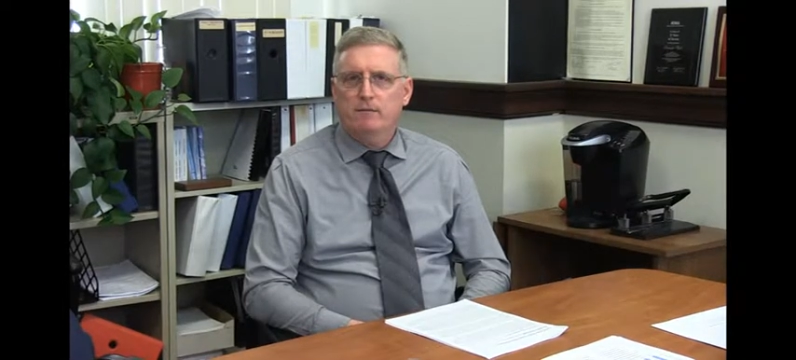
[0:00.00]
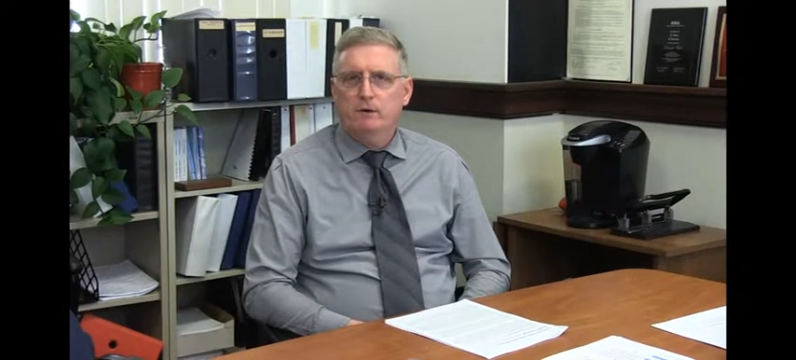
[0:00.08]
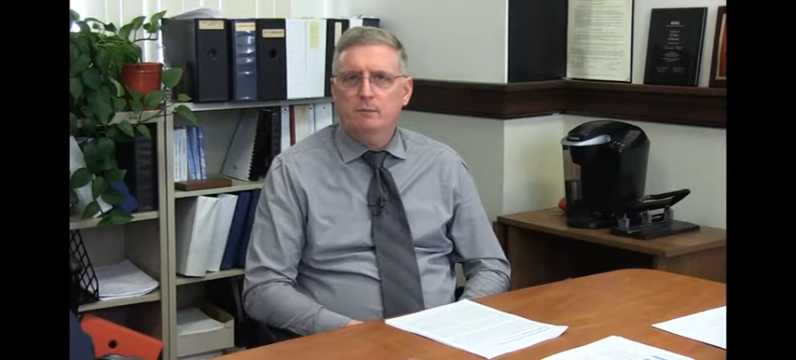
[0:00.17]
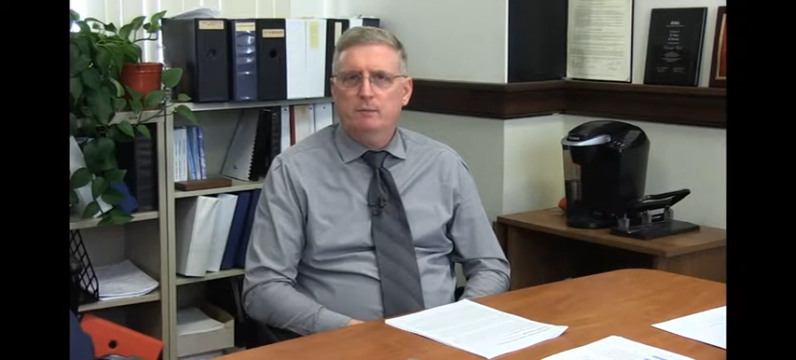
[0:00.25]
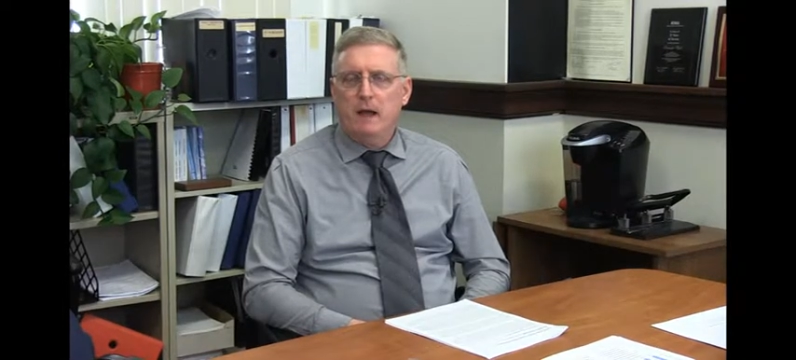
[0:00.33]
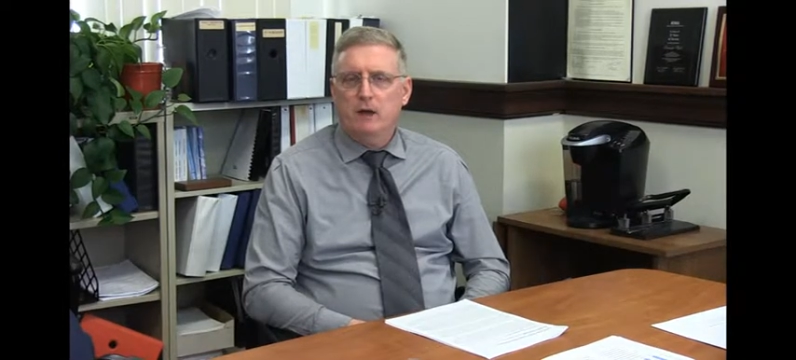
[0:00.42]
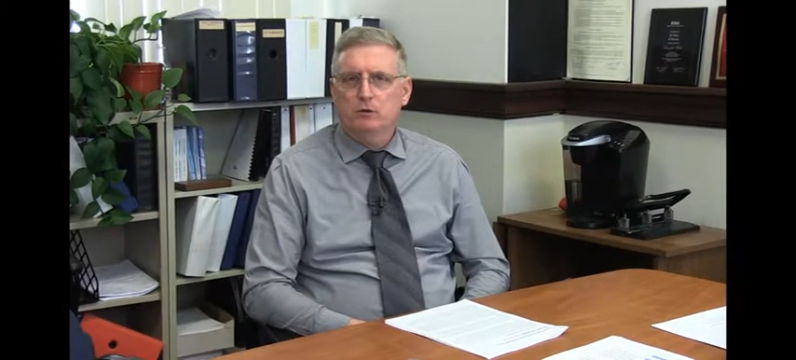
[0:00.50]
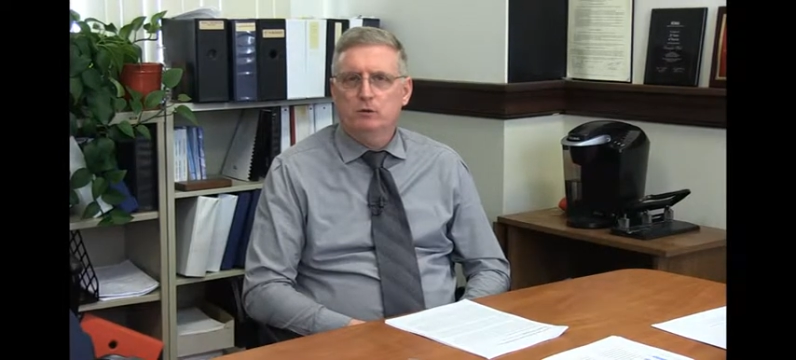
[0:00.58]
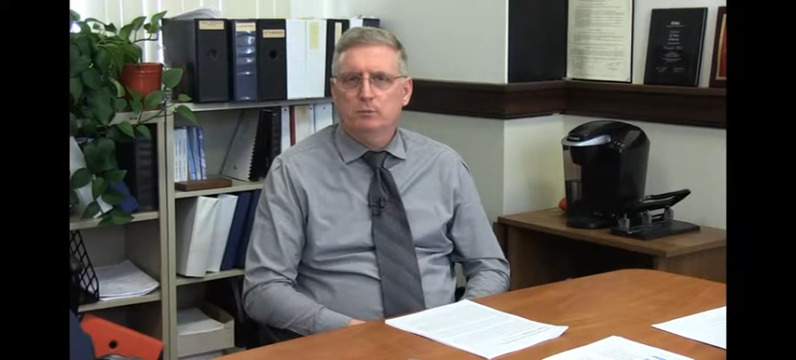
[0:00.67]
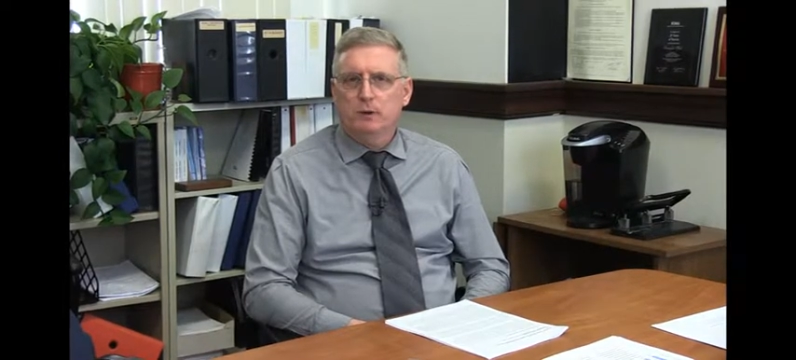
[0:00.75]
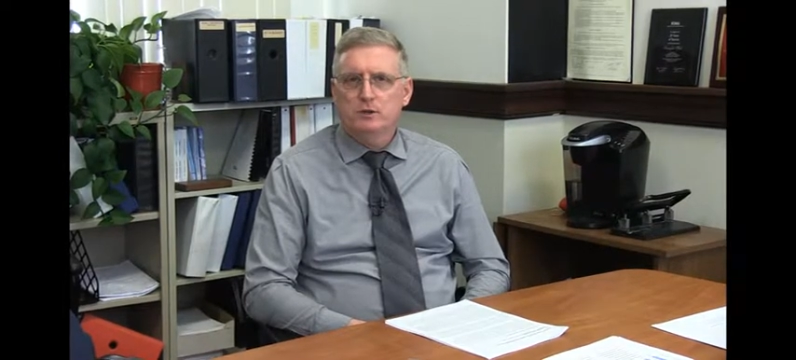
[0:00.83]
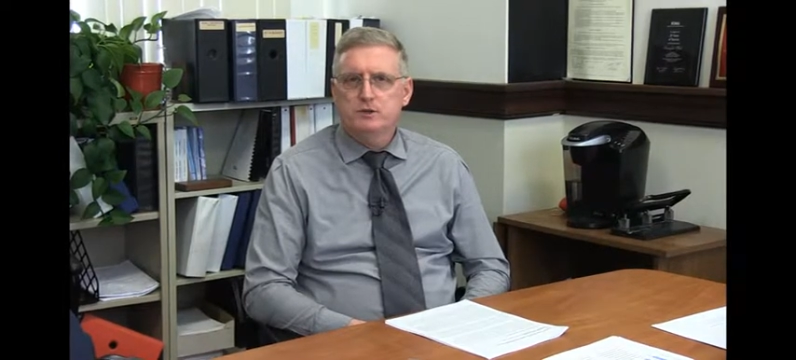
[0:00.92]
a
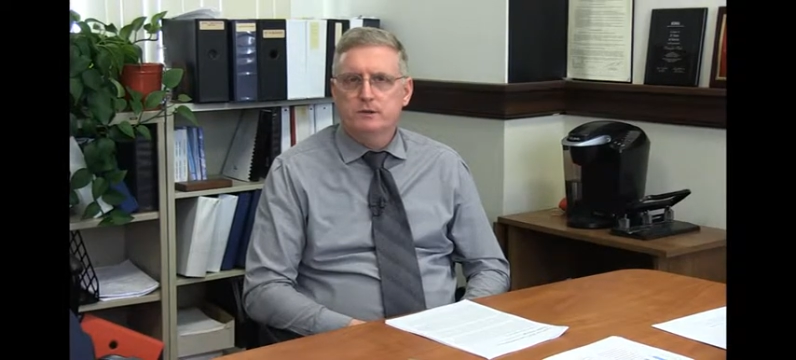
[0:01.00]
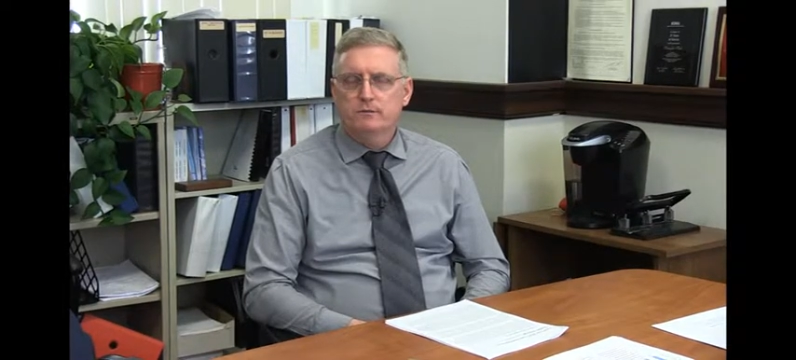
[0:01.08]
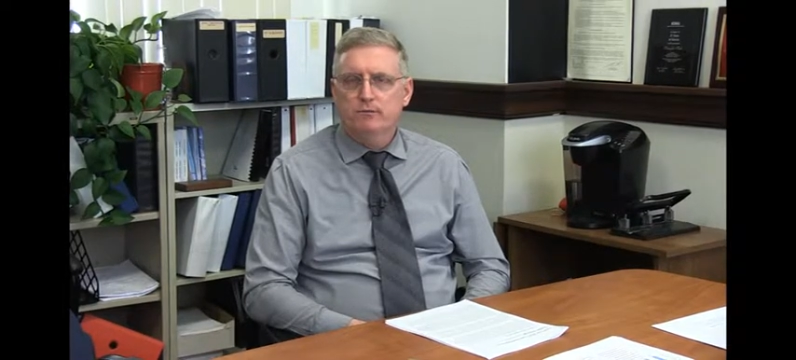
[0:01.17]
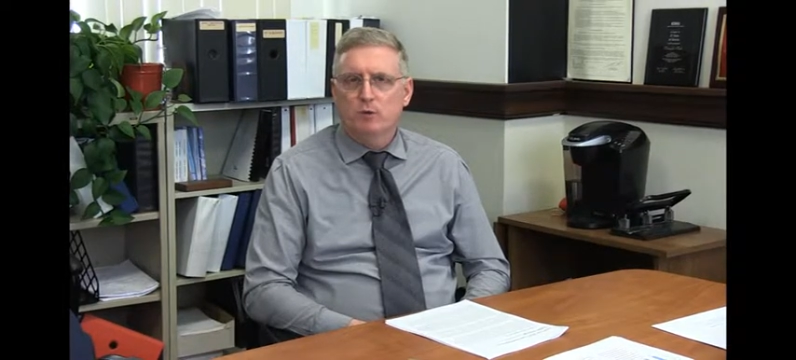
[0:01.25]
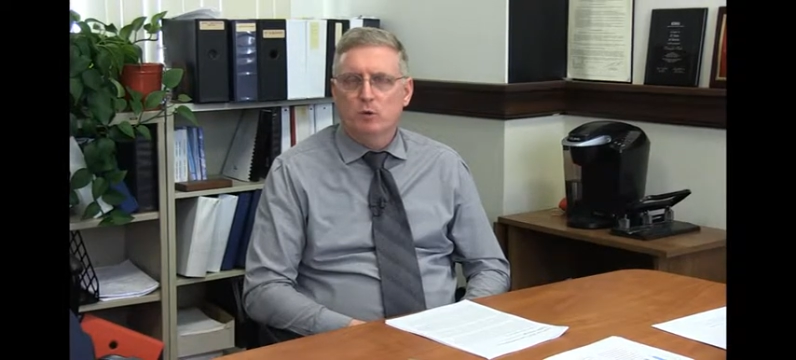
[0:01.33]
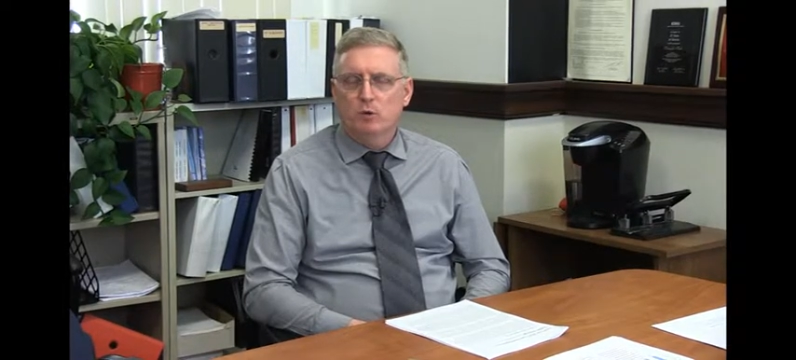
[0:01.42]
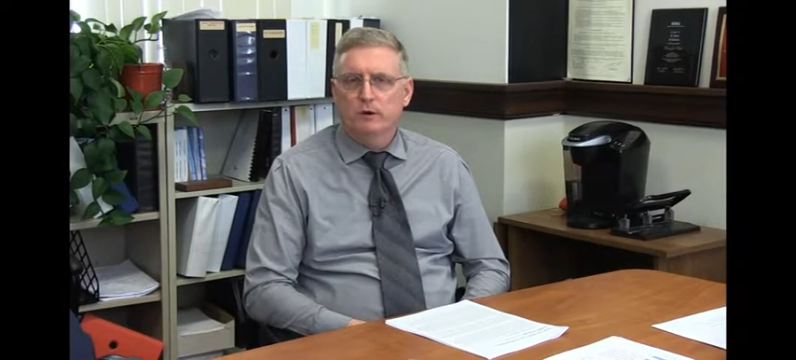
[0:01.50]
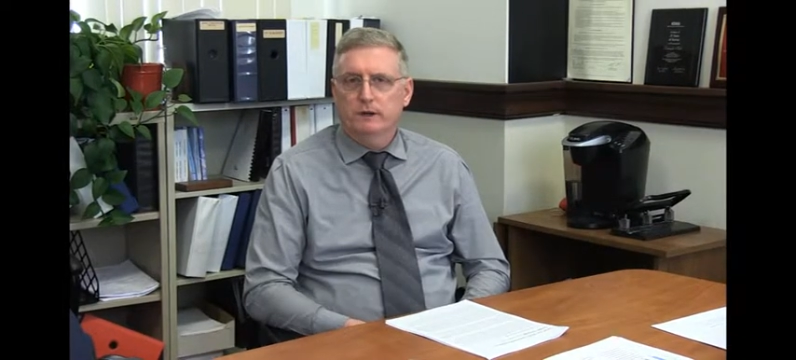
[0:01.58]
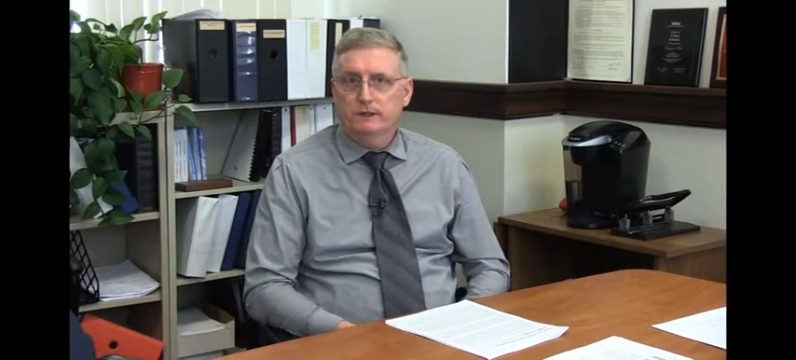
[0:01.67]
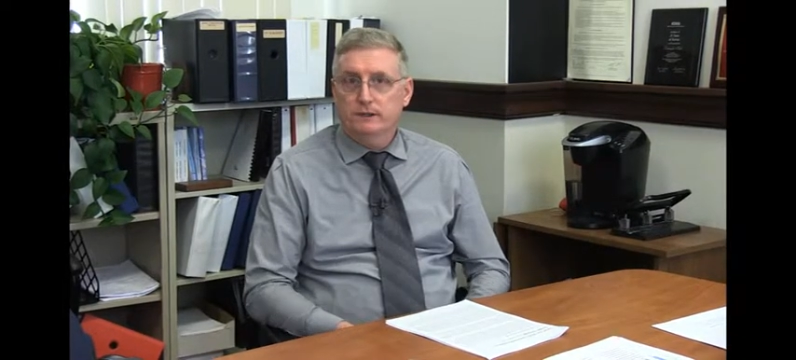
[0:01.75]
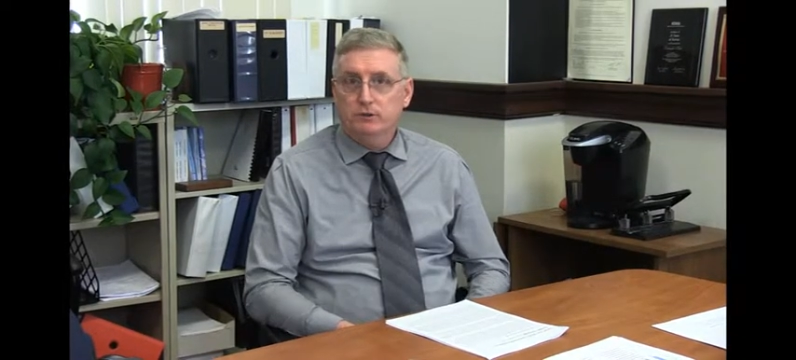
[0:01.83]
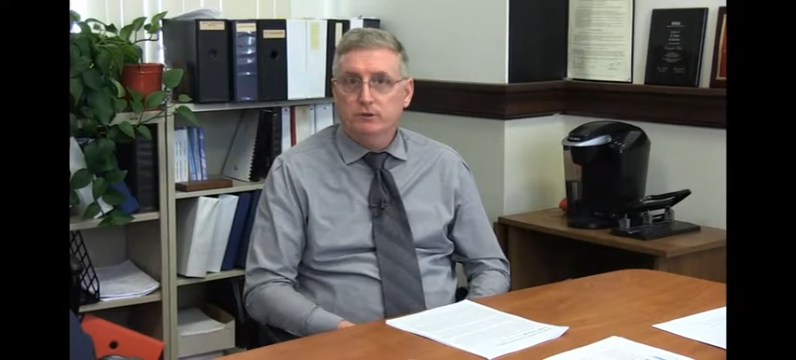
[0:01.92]
balanced budget for,
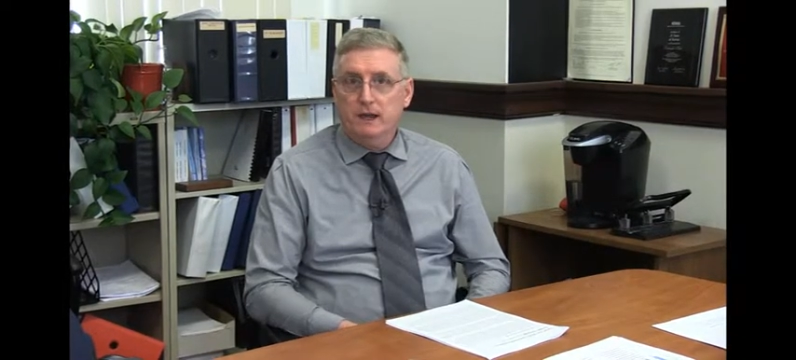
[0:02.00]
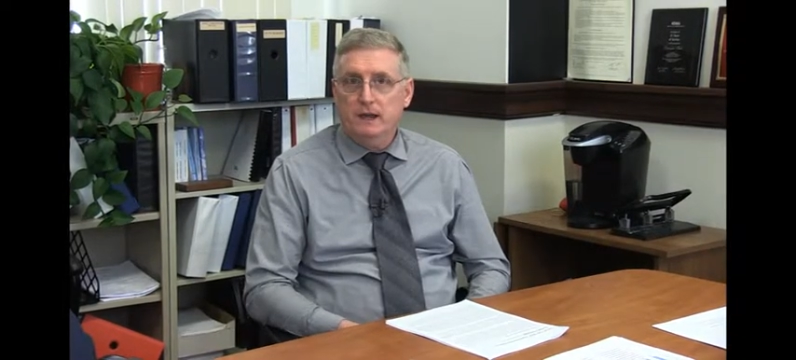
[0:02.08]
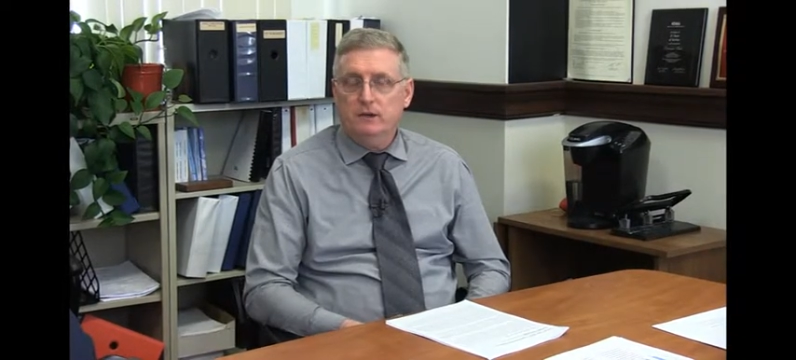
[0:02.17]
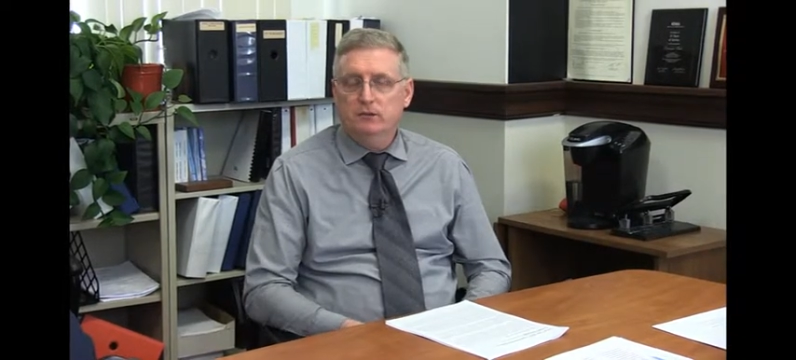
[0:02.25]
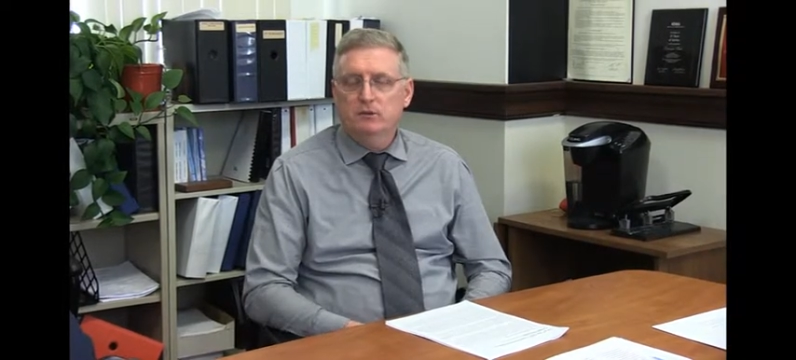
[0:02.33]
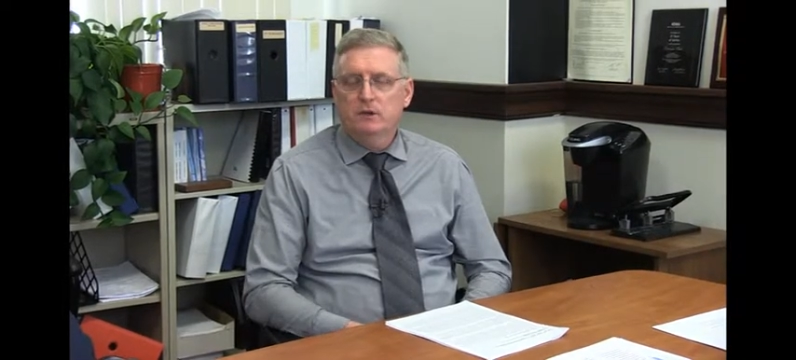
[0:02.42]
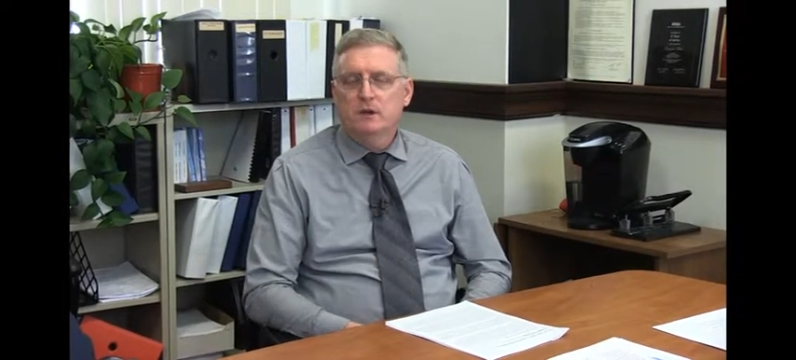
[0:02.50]
in this case,